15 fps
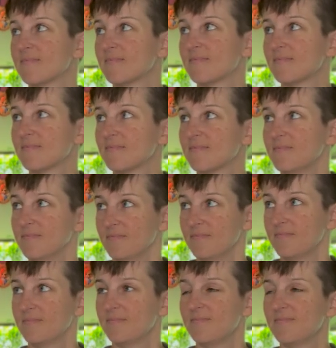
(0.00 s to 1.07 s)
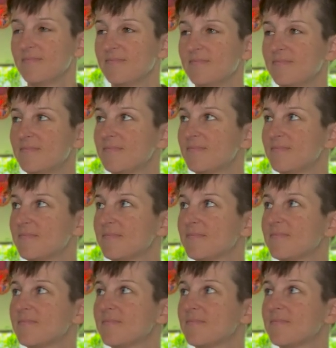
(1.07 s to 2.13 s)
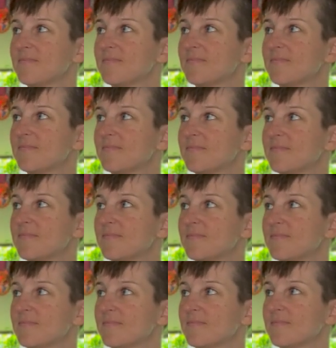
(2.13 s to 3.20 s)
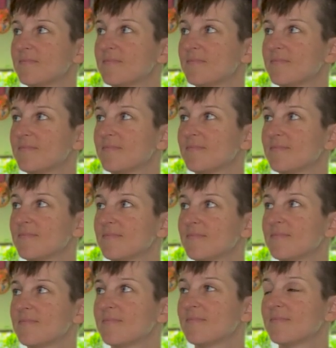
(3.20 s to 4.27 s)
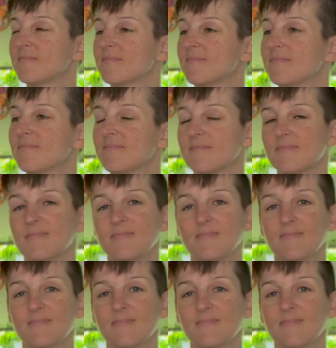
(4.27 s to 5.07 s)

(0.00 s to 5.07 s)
This person isn't speaking.